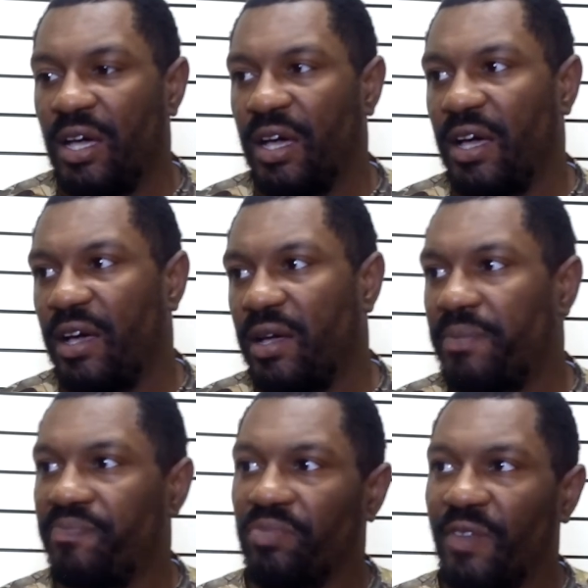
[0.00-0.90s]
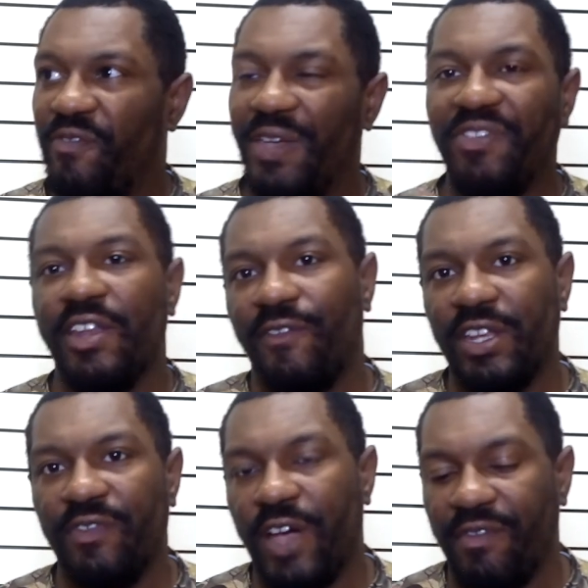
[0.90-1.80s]
$50 to
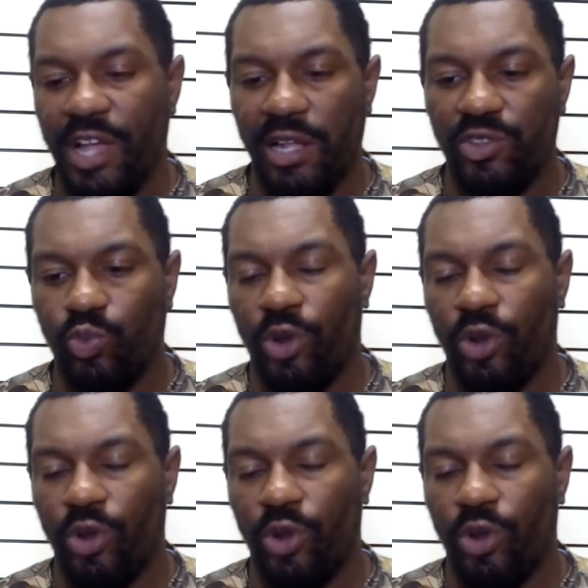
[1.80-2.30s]
$55